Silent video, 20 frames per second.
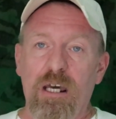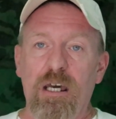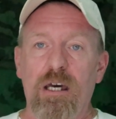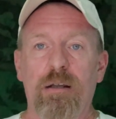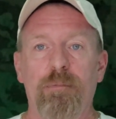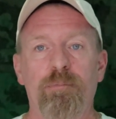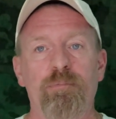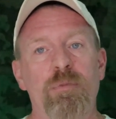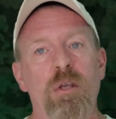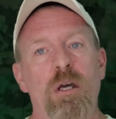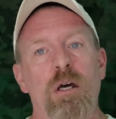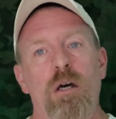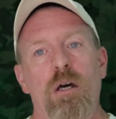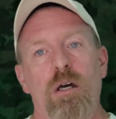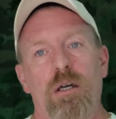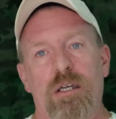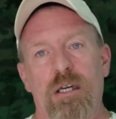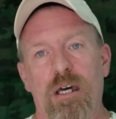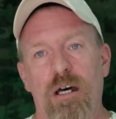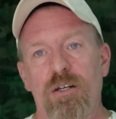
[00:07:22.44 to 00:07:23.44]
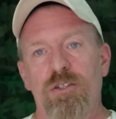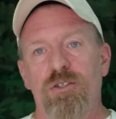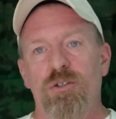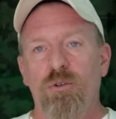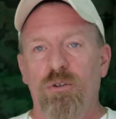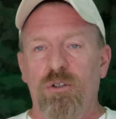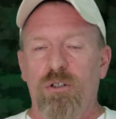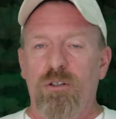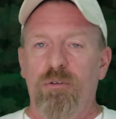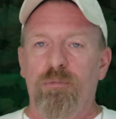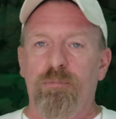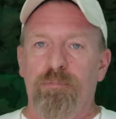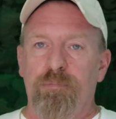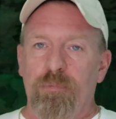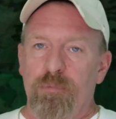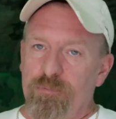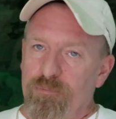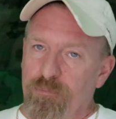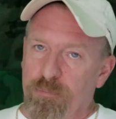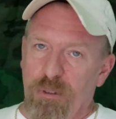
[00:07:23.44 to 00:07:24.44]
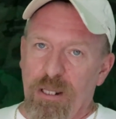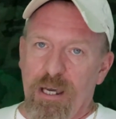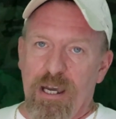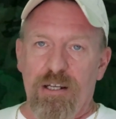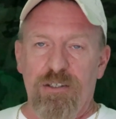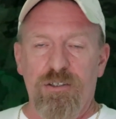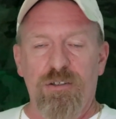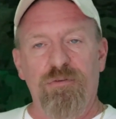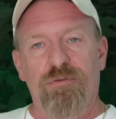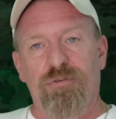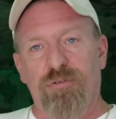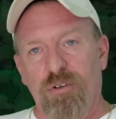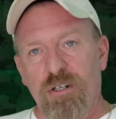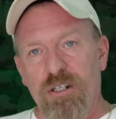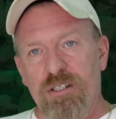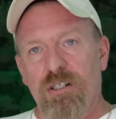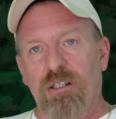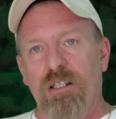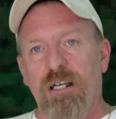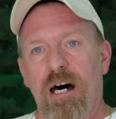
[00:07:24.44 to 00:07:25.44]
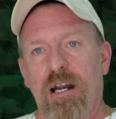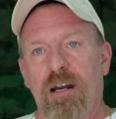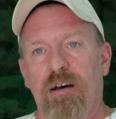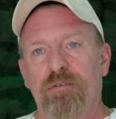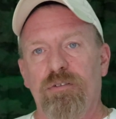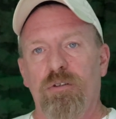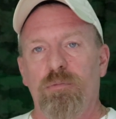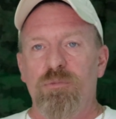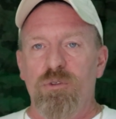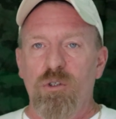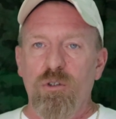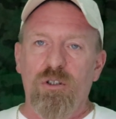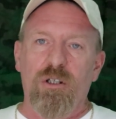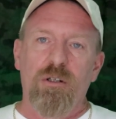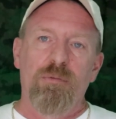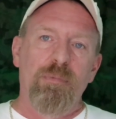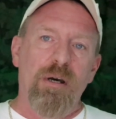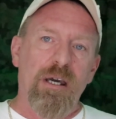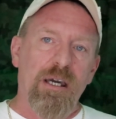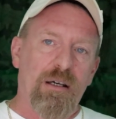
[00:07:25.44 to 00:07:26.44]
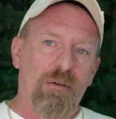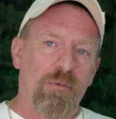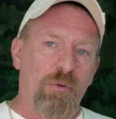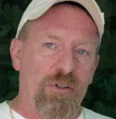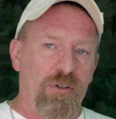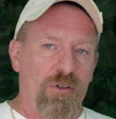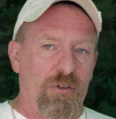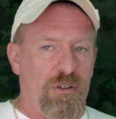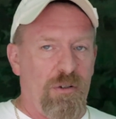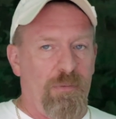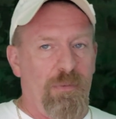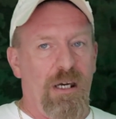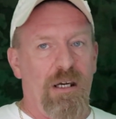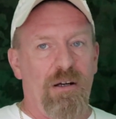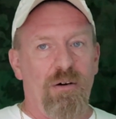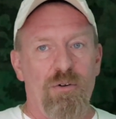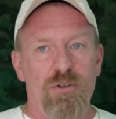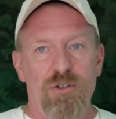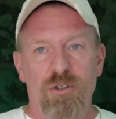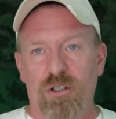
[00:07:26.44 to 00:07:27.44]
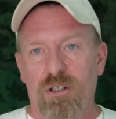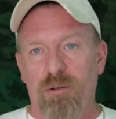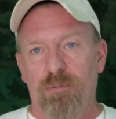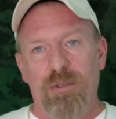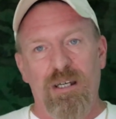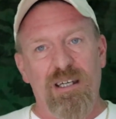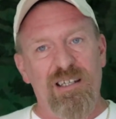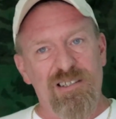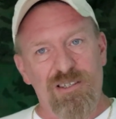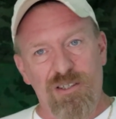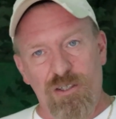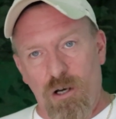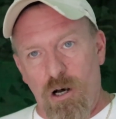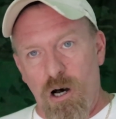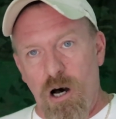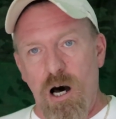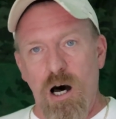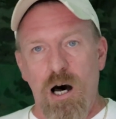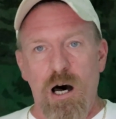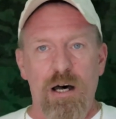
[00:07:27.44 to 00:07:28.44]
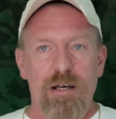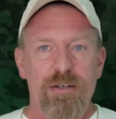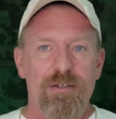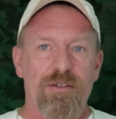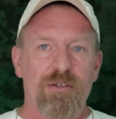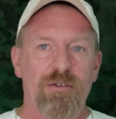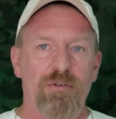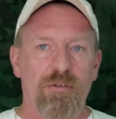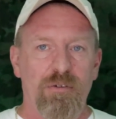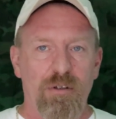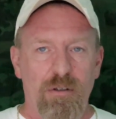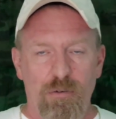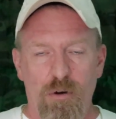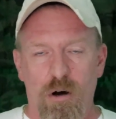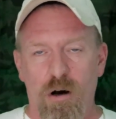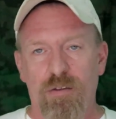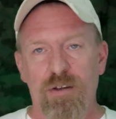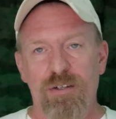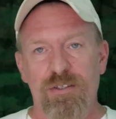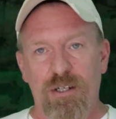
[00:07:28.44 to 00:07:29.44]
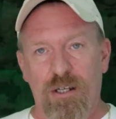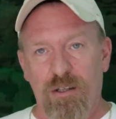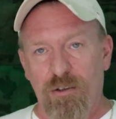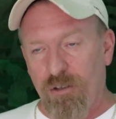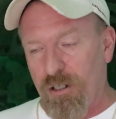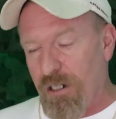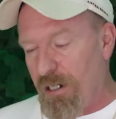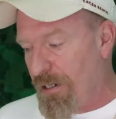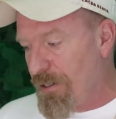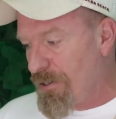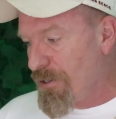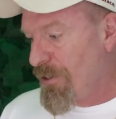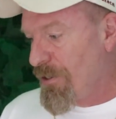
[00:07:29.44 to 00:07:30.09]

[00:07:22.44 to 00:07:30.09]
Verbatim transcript: in, yes, you could blanch and freeze a lot of them. You could make, with your tomatoes, you could make sauce and all this other kind of